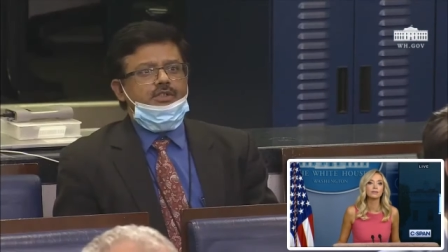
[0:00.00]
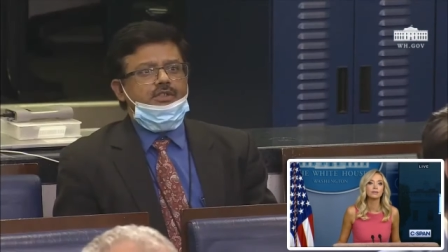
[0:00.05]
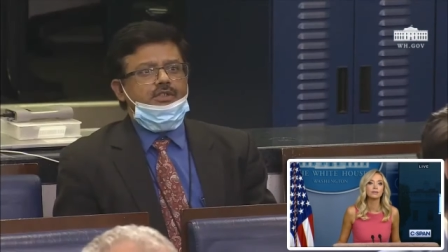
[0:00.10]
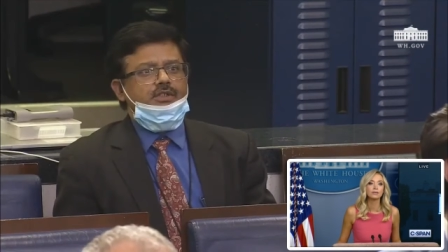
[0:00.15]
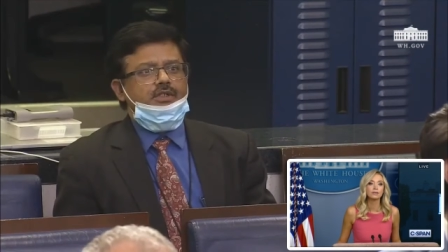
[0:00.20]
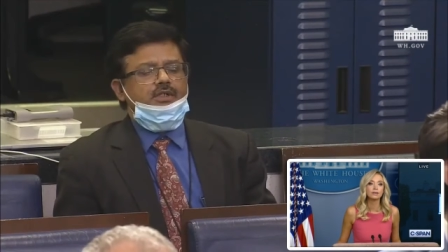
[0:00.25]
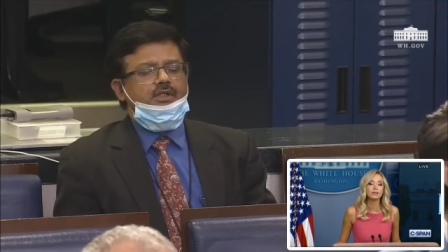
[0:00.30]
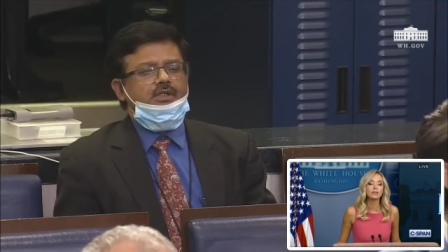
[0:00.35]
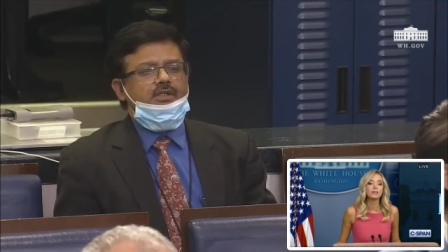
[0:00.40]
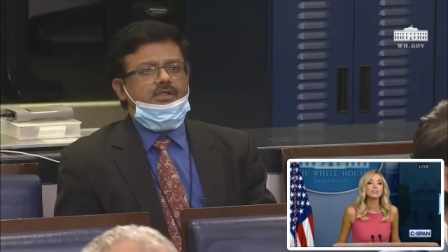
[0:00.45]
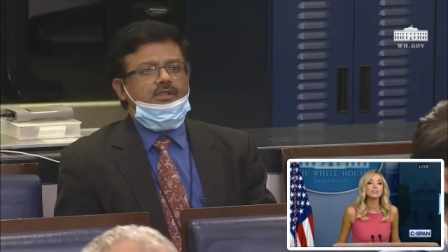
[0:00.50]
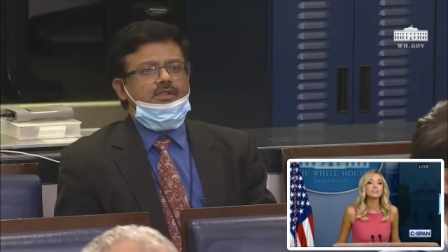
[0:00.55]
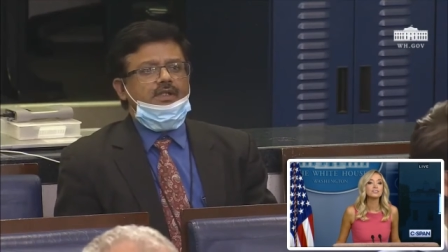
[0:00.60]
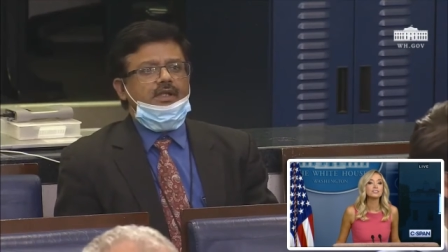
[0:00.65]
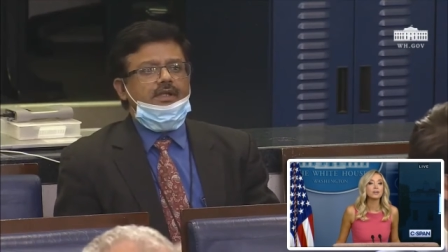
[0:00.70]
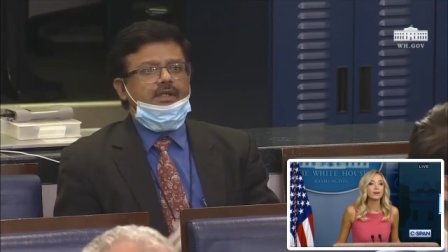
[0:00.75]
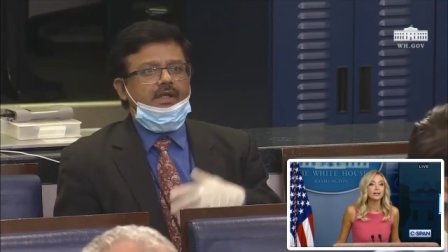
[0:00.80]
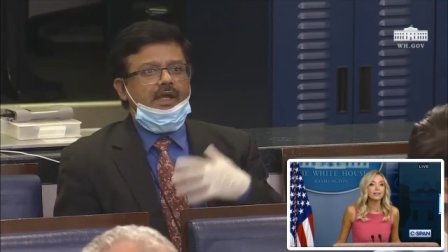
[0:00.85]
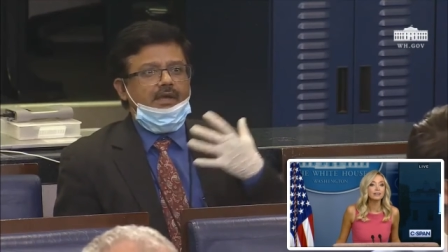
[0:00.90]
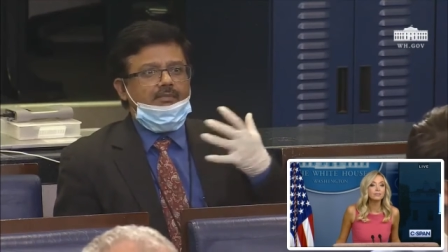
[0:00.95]
Uh,
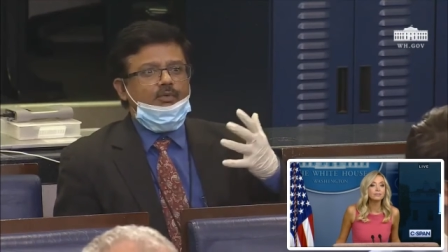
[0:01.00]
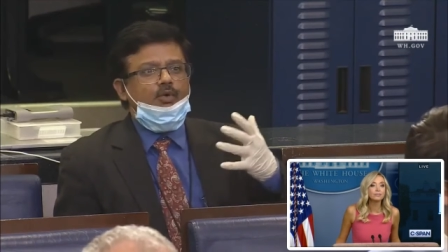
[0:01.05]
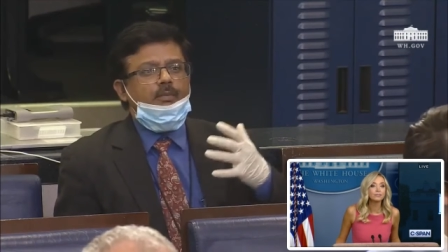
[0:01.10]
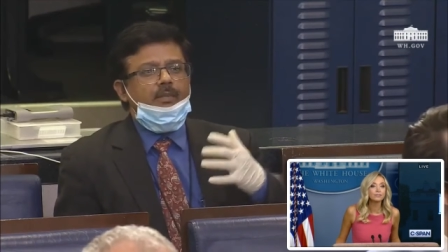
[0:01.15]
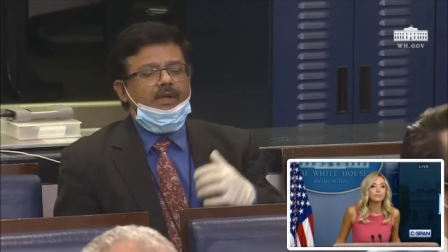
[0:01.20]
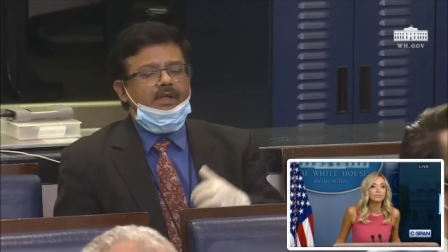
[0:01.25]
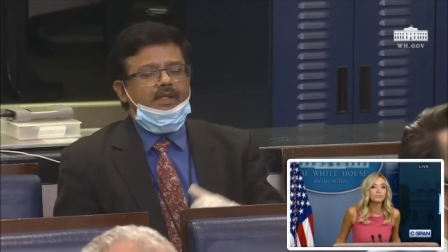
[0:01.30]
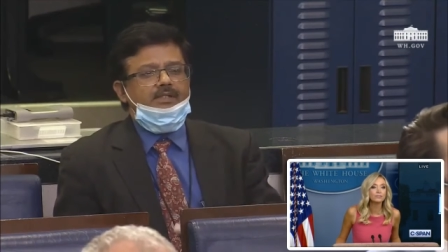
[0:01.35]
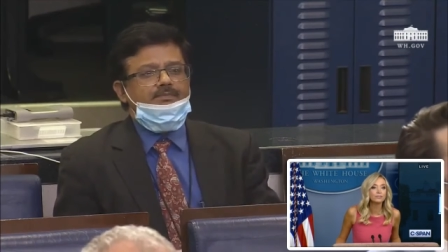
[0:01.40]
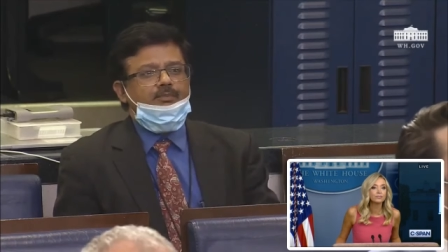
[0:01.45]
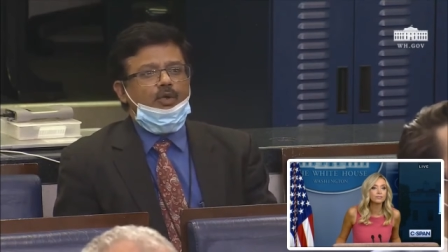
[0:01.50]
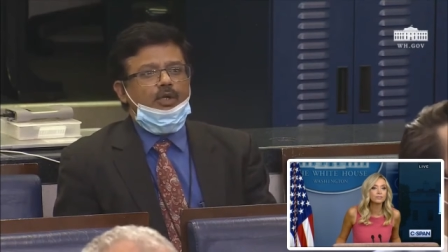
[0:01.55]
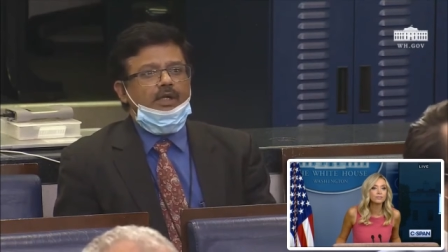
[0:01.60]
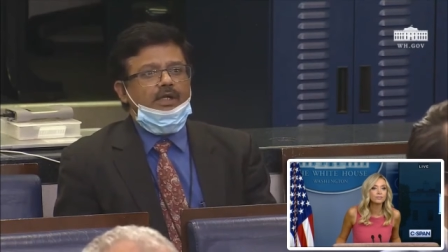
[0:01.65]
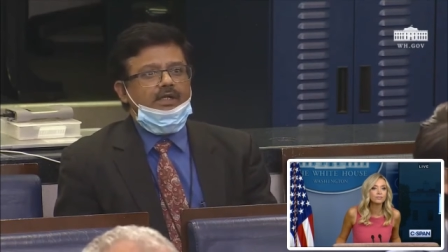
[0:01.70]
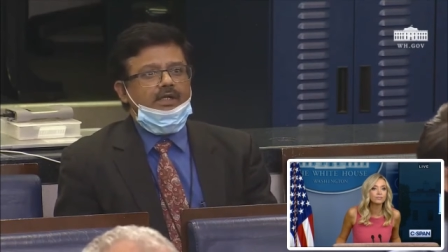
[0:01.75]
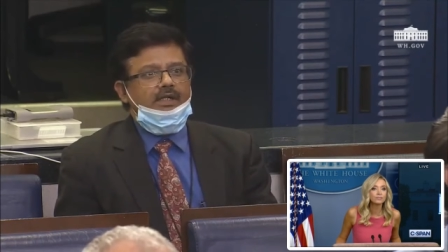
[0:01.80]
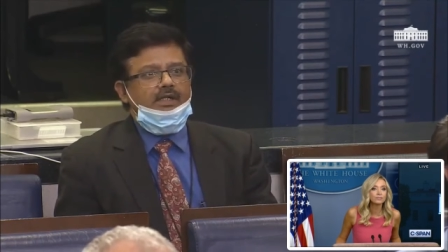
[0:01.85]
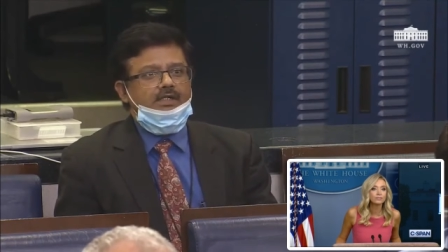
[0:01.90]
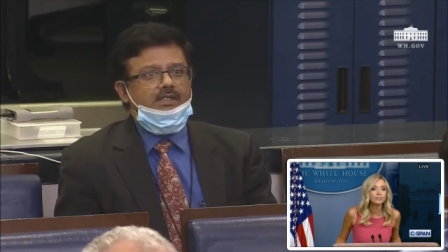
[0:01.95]
the Sorry? entire movement is
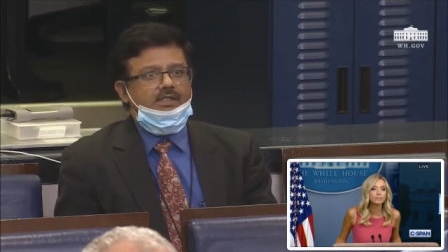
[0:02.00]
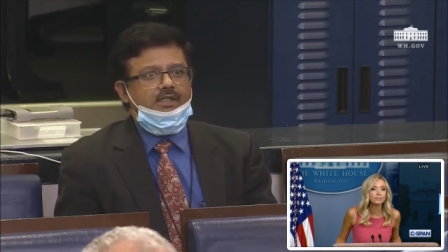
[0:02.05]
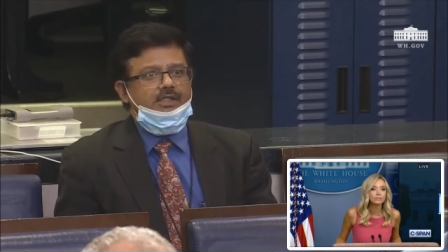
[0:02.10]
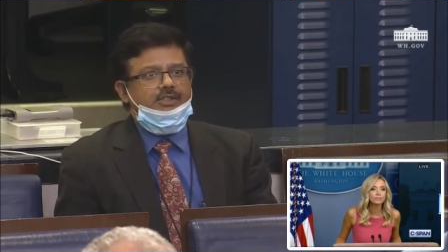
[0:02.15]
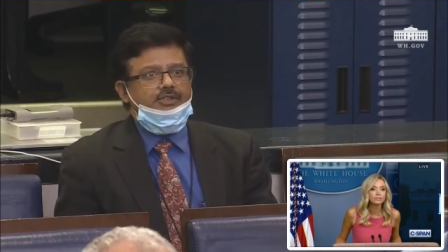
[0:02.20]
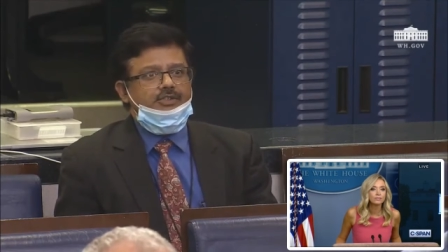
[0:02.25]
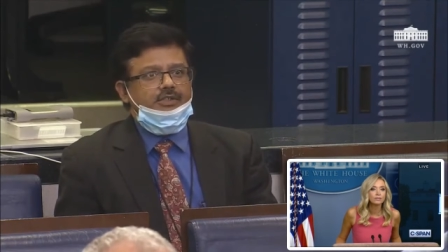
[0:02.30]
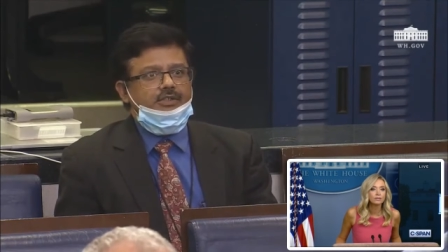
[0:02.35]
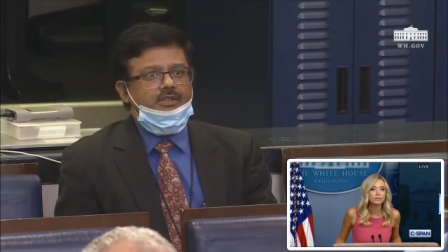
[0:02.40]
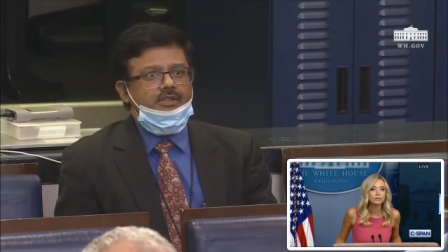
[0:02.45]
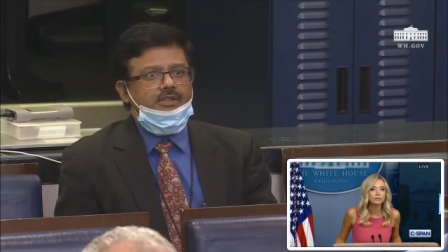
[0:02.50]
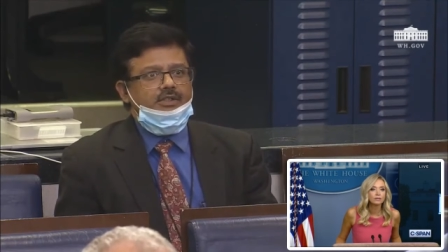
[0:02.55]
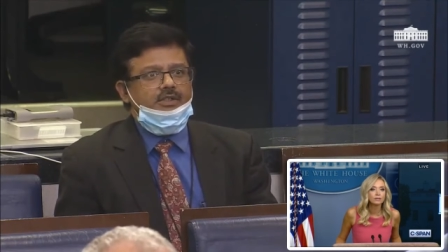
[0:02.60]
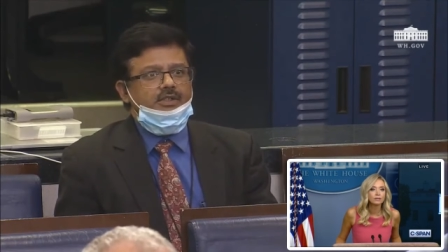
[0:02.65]
political in nature.